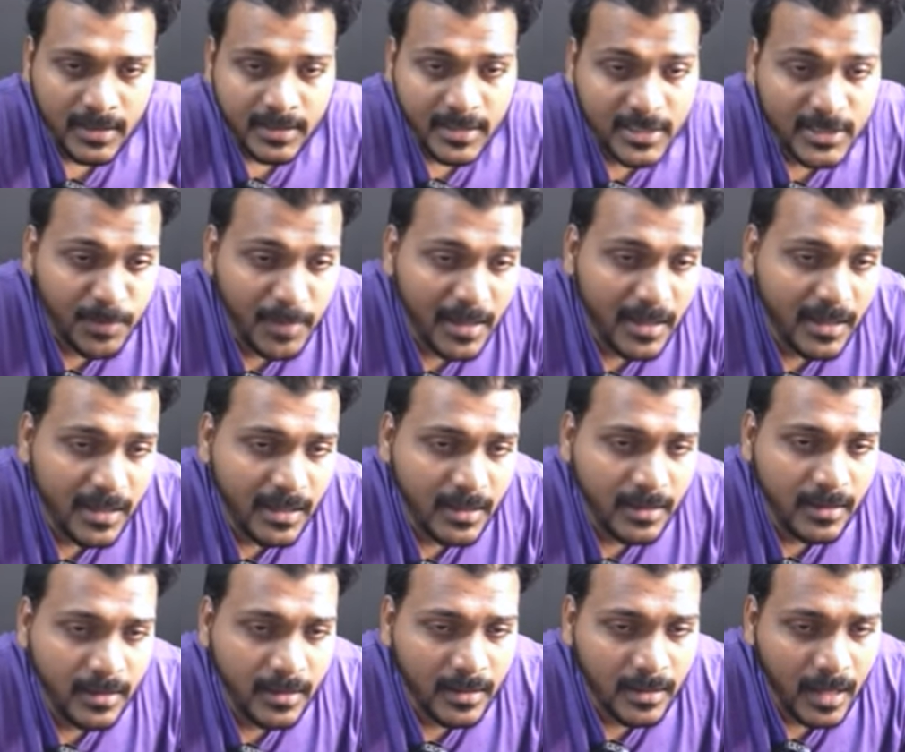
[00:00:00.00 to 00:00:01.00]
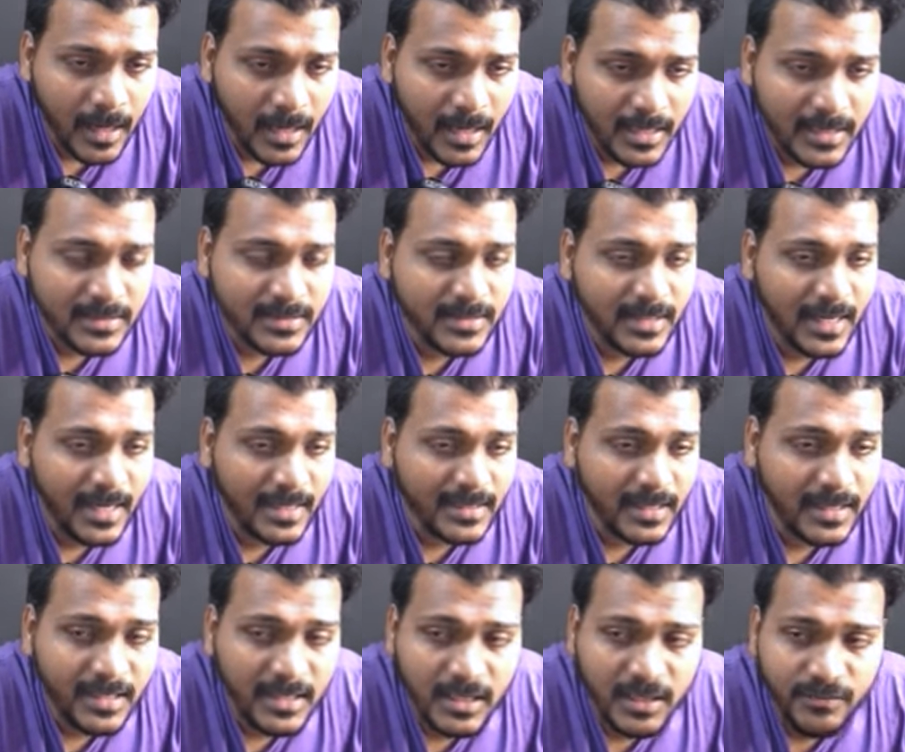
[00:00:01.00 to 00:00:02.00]
Display Cars, and
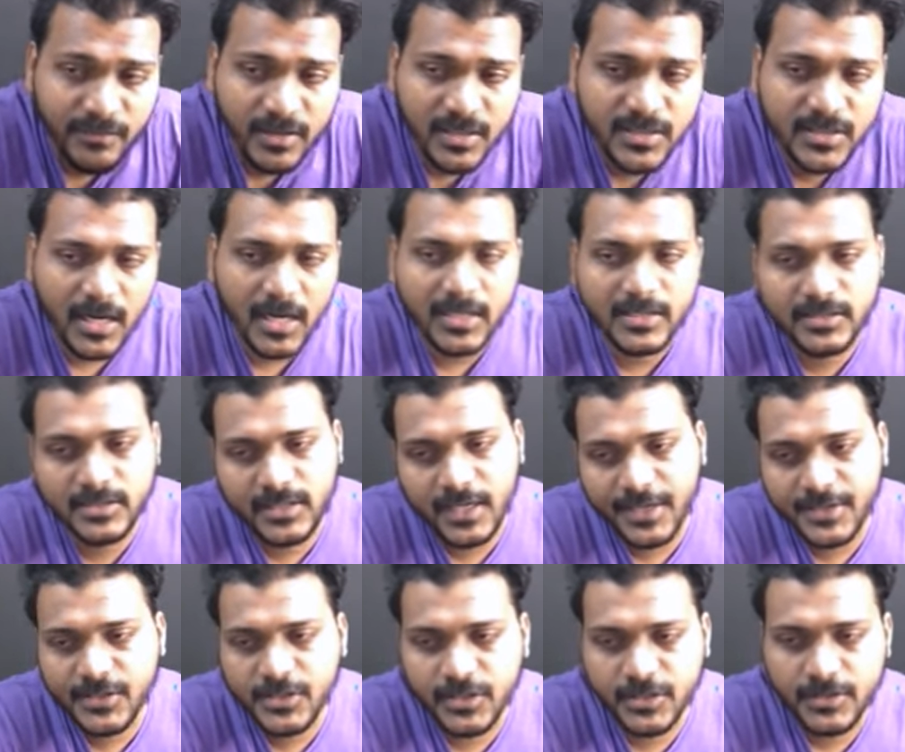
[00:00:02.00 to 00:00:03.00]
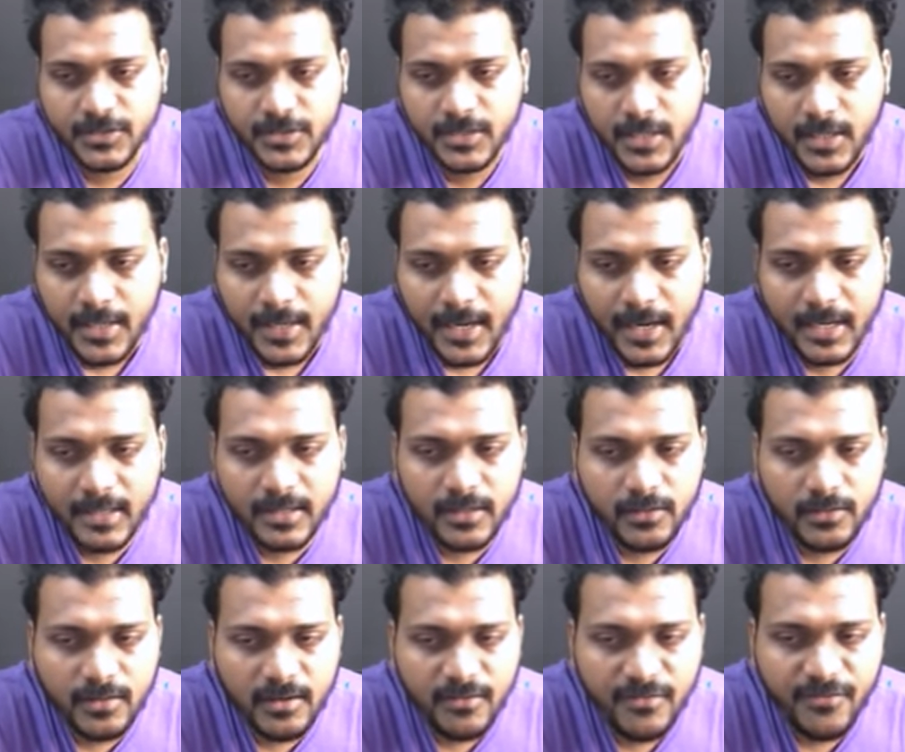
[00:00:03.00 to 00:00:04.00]
the EV charge stations. And the
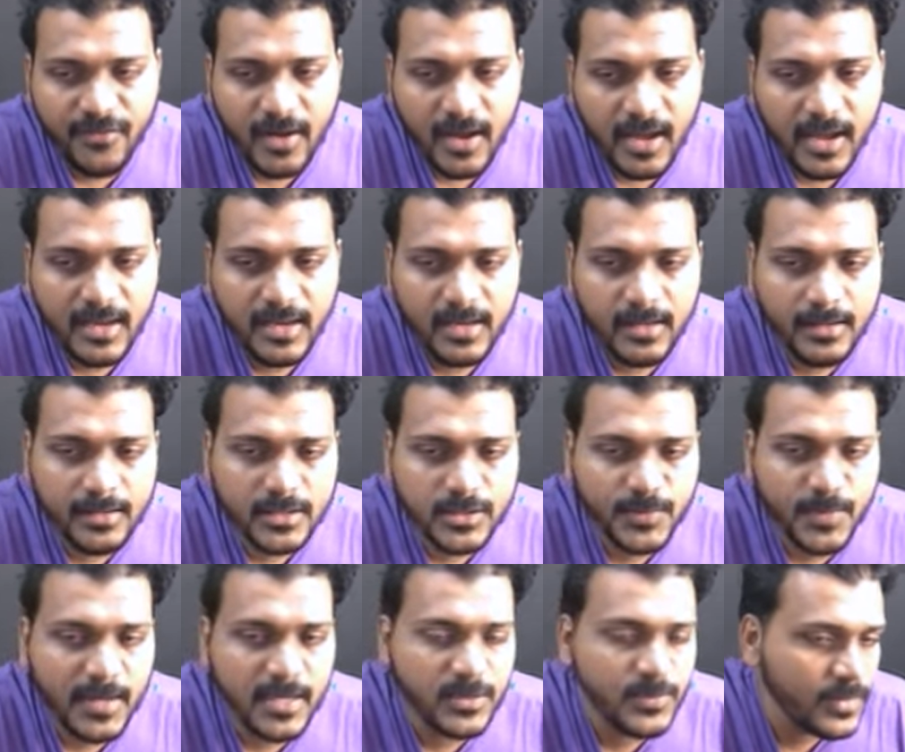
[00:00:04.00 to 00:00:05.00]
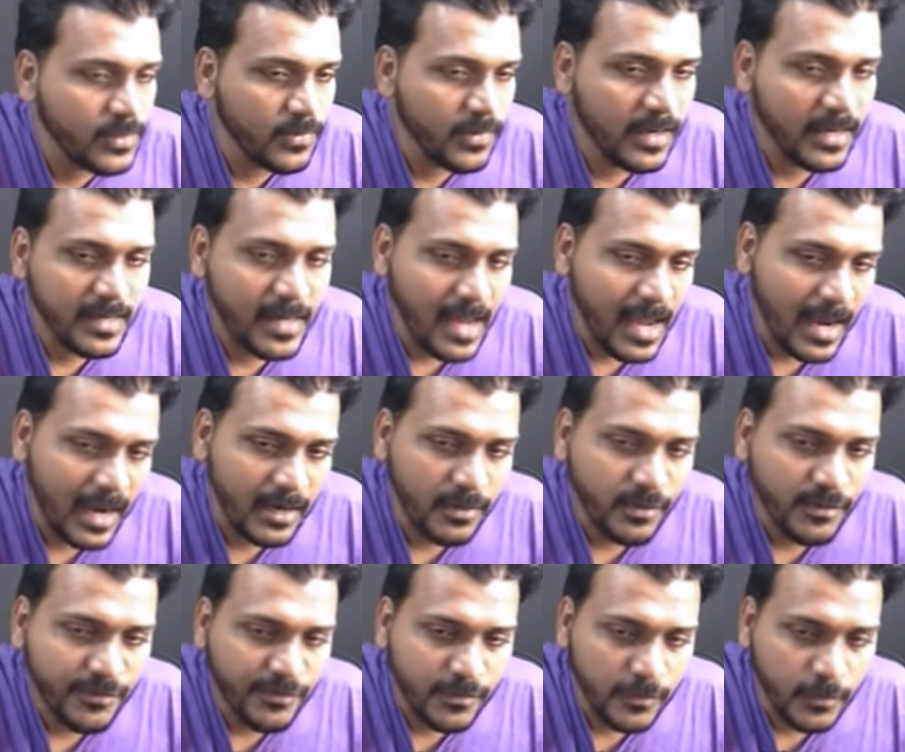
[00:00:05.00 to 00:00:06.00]
UniFi Inner Space, where you can add
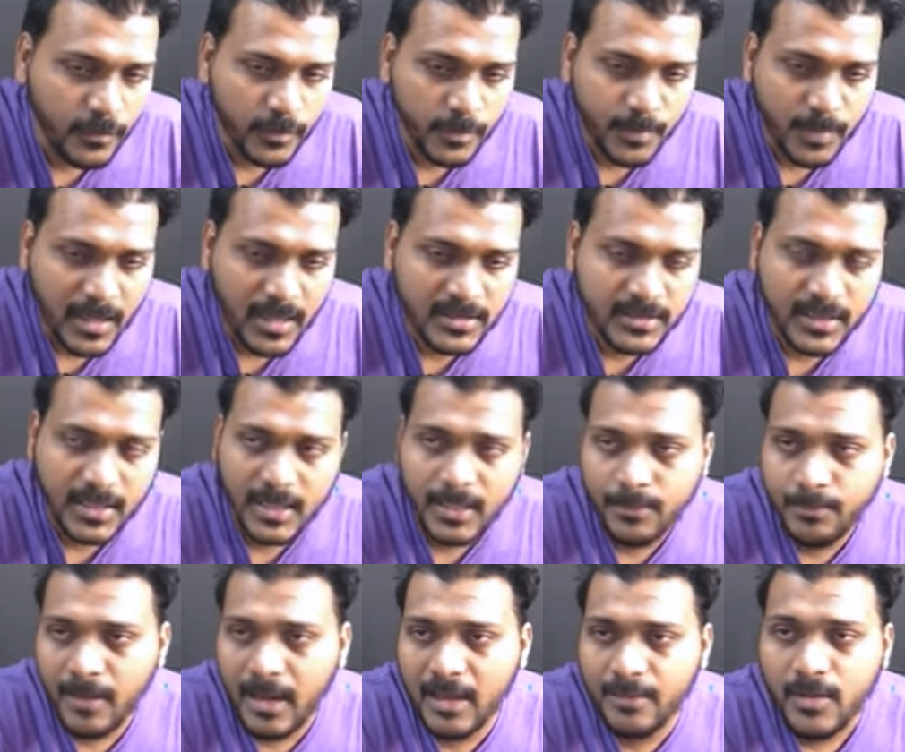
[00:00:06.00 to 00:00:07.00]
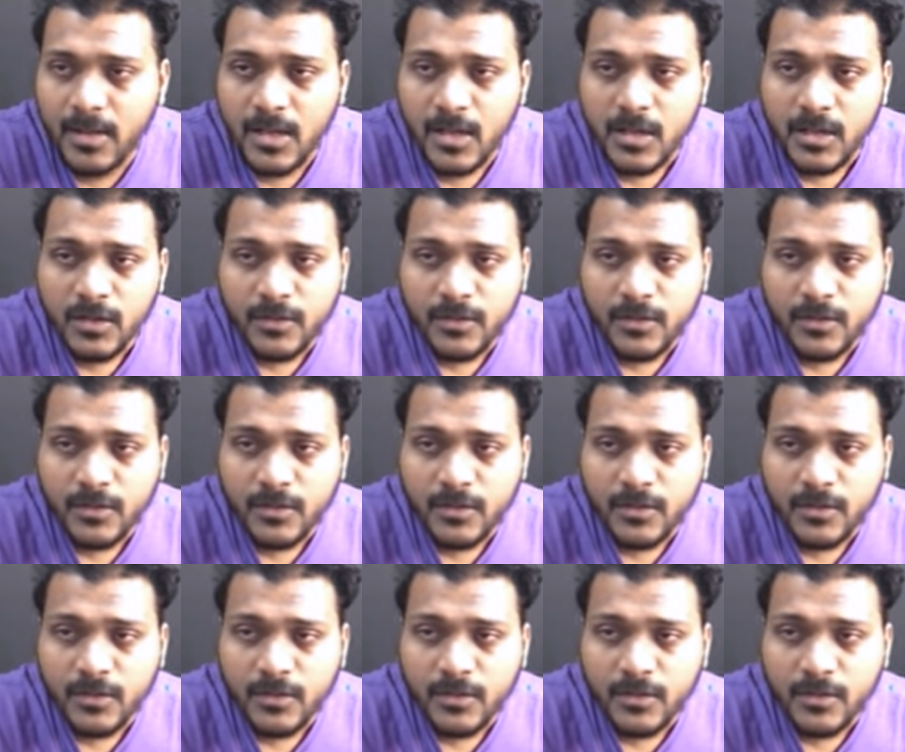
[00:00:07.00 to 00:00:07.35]
your floor plans, heat map.